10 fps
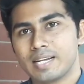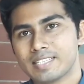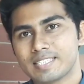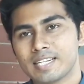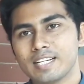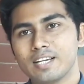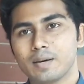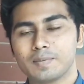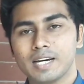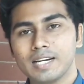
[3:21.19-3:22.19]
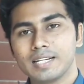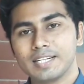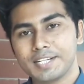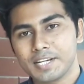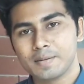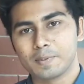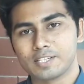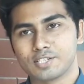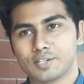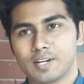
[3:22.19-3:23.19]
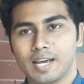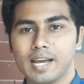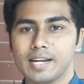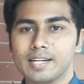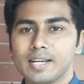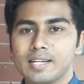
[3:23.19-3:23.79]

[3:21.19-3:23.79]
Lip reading: instantly of the detained person. And